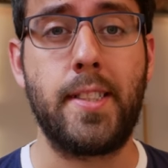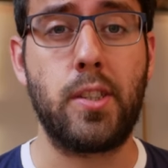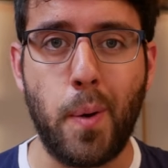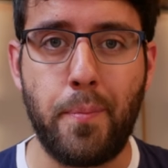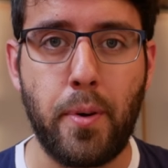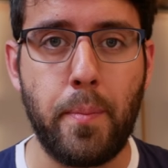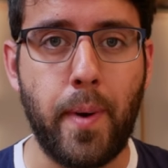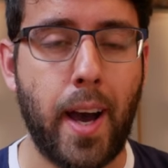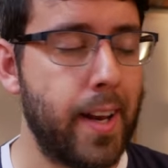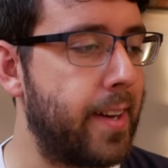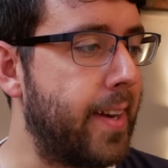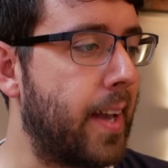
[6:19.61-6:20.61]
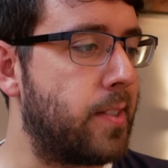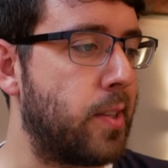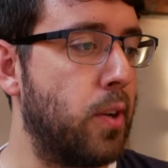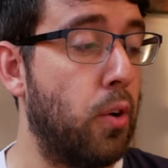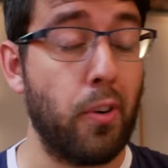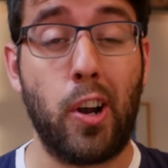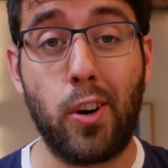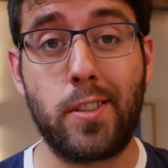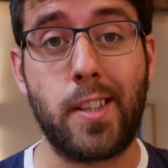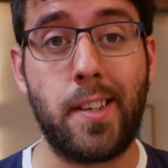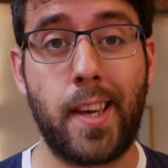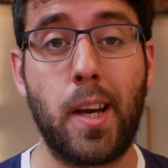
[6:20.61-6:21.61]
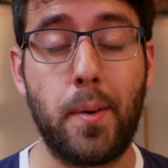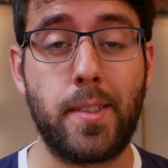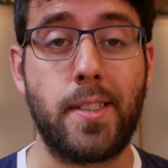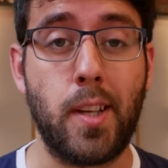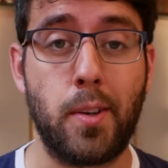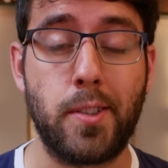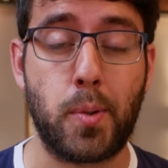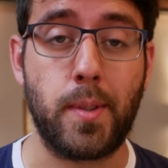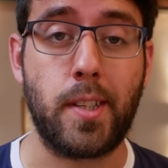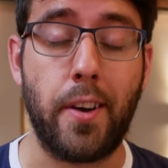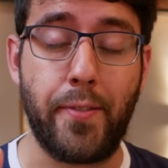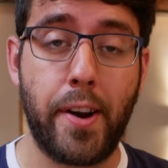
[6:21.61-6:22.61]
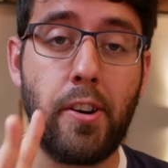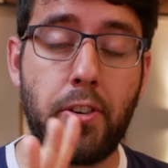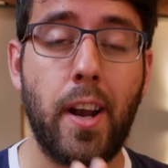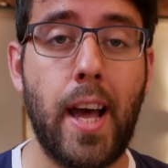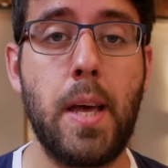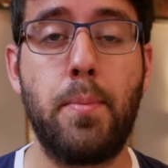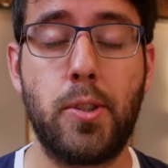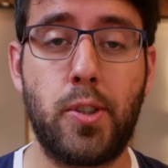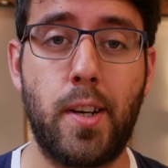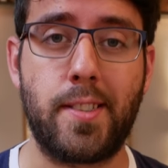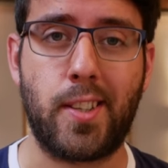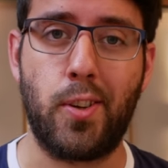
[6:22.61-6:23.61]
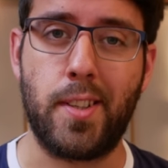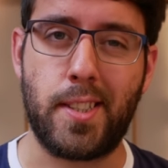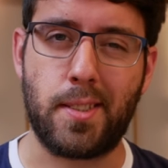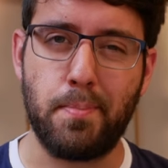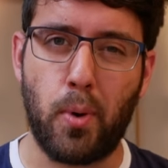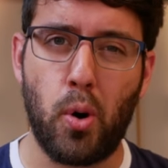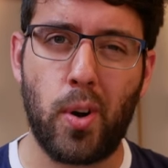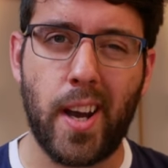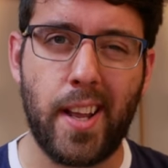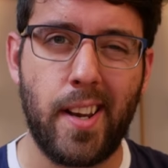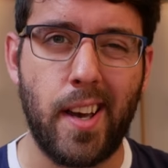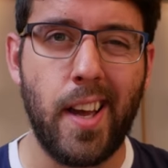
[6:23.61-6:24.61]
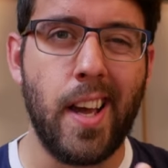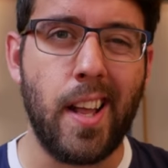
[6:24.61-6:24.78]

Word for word: This has come from Alan Nixon, or Reluctant Nico as he's known on Twitter, a very reliable journalist and all these small kind of